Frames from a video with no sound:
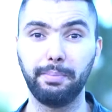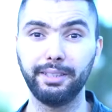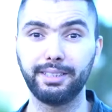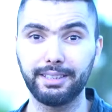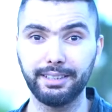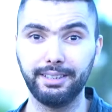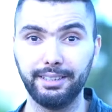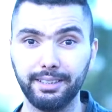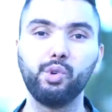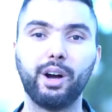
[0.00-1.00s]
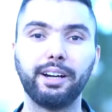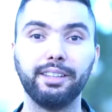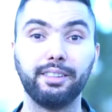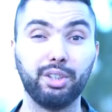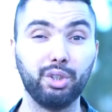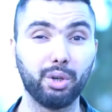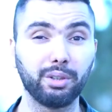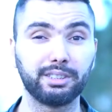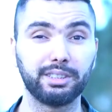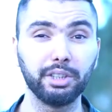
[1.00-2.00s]
B, C, D. If you are in the
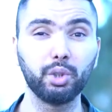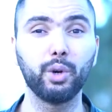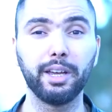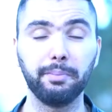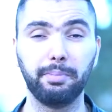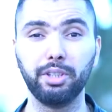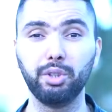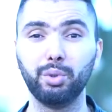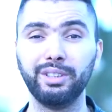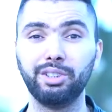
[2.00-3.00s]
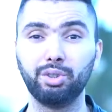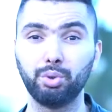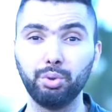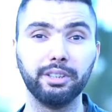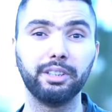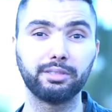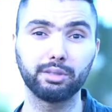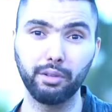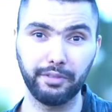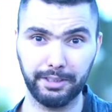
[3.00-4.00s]
NOC 0A, B, you need 2 years
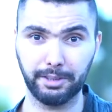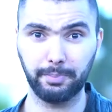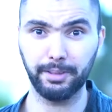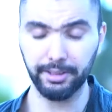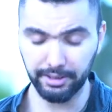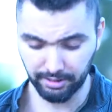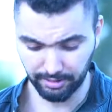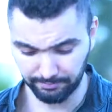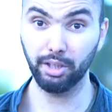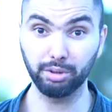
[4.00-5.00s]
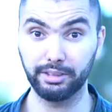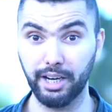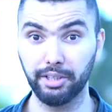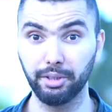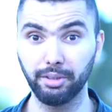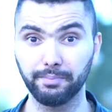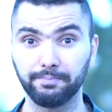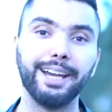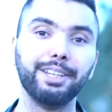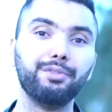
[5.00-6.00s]
of experience in Ontario.
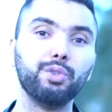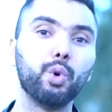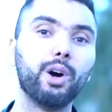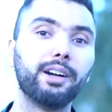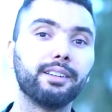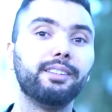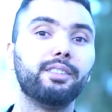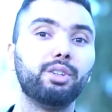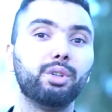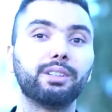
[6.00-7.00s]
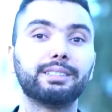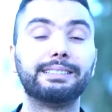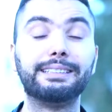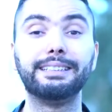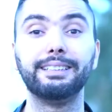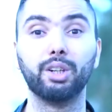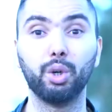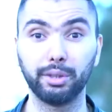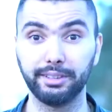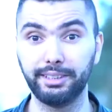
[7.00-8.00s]
And if you are in the NOC C
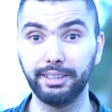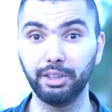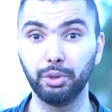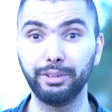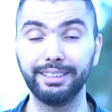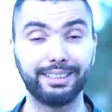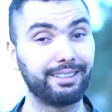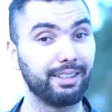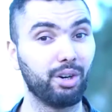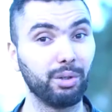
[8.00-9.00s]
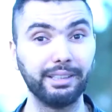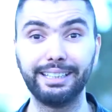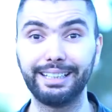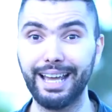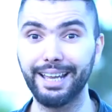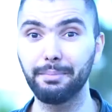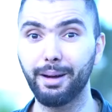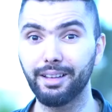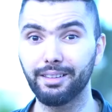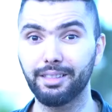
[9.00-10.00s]
or D, you need only 9
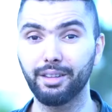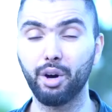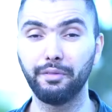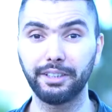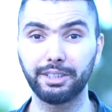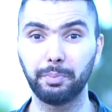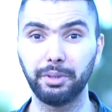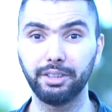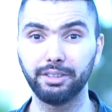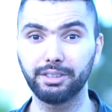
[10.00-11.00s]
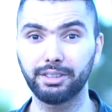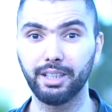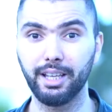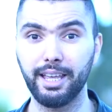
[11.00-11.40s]
months of experience